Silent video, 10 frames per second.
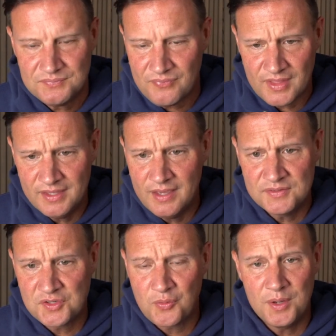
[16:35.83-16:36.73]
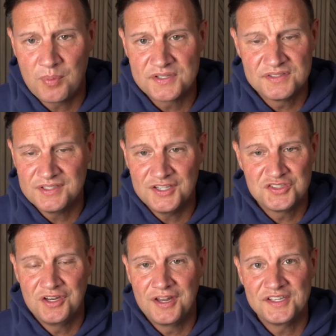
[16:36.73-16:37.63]
He gave us a great
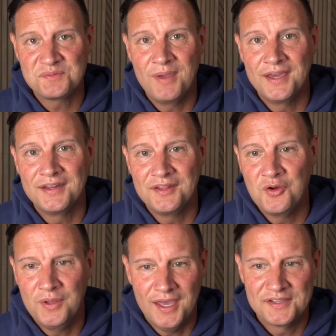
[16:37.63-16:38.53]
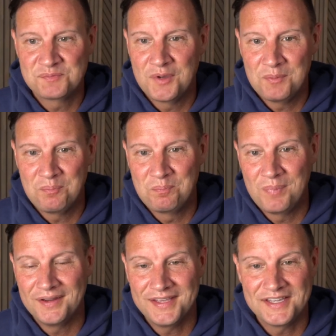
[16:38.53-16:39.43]
presentation, a nice man. I know he has my
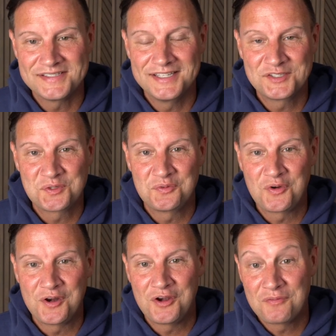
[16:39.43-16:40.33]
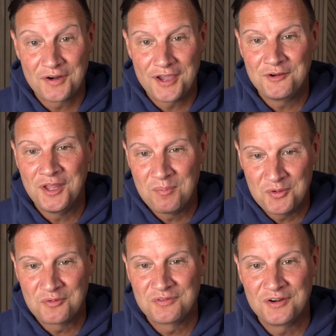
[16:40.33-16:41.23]
podcast link, so if you're on here, I forgot your name, but
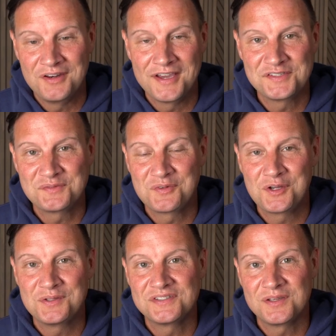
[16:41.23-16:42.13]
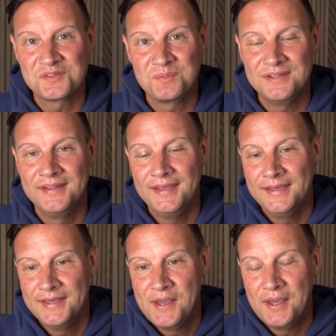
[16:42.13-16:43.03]
you were very nice, very good salesman.
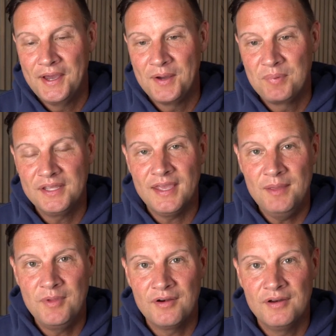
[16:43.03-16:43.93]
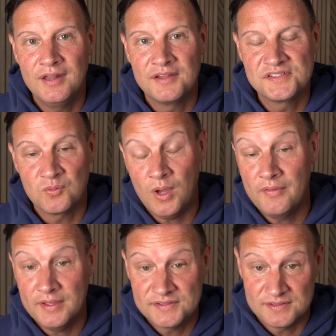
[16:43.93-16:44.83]
But he came here and said, wow,
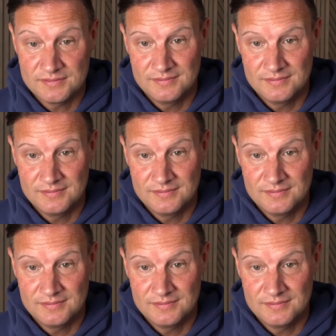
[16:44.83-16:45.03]
that's